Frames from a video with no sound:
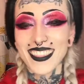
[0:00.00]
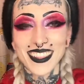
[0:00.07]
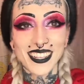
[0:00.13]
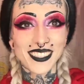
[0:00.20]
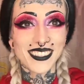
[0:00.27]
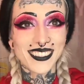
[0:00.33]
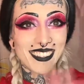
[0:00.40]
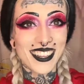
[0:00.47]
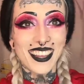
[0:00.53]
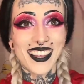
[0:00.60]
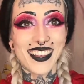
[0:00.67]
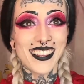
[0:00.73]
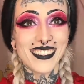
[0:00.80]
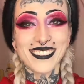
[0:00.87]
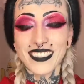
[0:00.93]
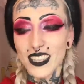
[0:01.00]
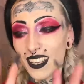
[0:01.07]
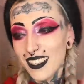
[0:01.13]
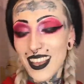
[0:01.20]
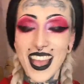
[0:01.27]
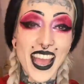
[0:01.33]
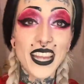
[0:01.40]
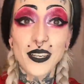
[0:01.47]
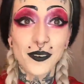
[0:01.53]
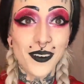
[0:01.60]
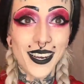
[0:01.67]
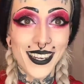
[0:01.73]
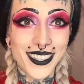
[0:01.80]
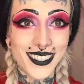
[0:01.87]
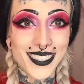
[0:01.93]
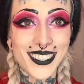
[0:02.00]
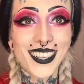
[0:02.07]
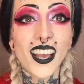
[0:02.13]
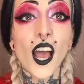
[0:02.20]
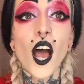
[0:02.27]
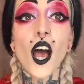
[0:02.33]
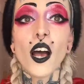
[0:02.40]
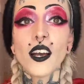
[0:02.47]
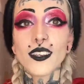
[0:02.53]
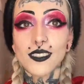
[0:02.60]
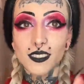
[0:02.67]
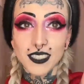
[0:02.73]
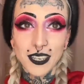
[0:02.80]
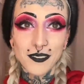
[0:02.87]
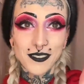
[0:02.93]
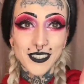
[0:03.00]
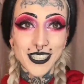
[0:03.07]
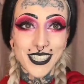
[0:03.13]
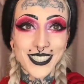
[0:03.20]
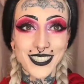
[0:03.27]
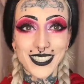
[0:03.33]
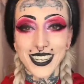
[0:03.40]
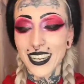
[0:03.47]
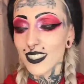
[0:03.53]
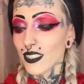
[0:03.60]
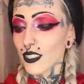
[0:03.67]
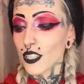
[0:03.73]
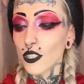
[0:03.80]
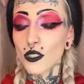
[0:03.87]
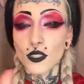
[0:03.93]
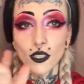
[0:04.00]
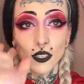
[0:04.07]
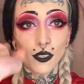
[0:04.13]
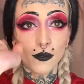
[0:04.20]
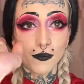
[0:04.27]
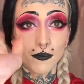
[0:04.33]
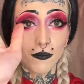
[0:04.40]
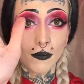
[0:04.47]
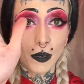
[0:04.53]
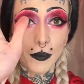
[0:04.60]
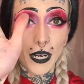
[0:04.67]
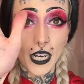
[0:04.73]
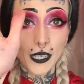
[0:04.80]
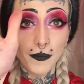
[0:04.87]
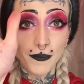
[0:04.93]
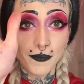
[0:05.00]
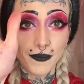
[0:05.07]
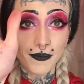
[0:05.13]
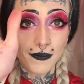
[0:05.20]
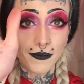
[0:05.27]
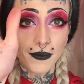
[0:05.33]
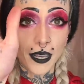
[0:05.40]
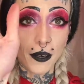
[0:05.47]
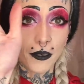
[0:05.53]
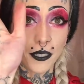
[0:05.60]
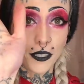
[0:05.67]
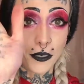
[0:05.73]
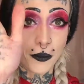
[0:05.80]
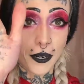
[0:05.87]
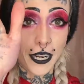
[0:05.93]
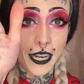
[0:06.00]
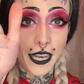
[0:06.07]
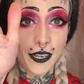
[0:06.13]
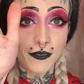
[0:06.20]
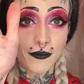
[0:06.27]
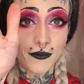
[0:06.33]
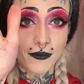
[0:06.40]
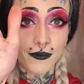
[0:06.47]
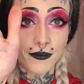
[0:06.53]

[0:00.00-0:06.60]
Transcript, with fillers: the, anyways time for the kiss test. So my palm, how it looks right now.